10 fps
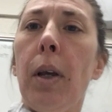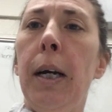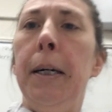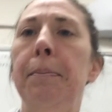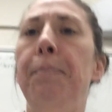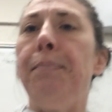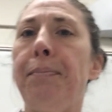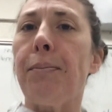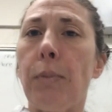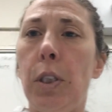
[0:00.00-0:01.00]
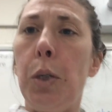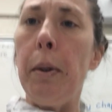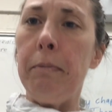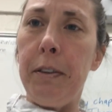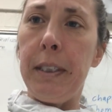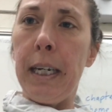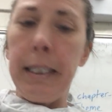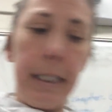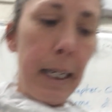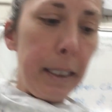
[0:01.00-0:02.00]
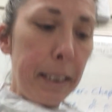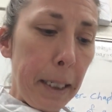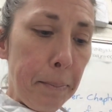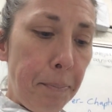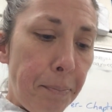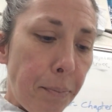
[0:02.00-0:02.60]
to emphasize an idea.